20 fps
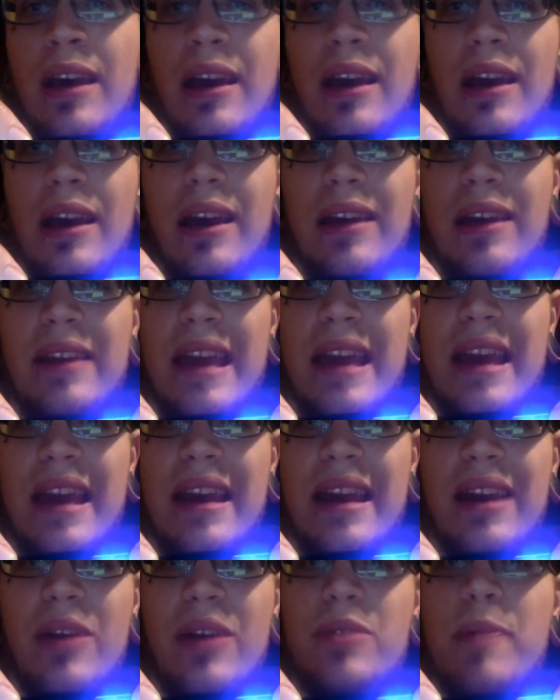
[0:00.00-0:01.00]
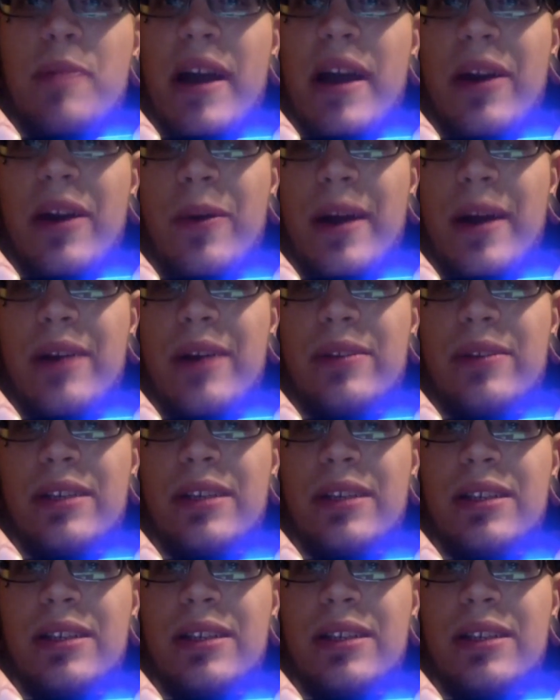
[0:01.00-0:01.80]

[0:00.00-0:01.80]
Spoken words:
and then it goes back around,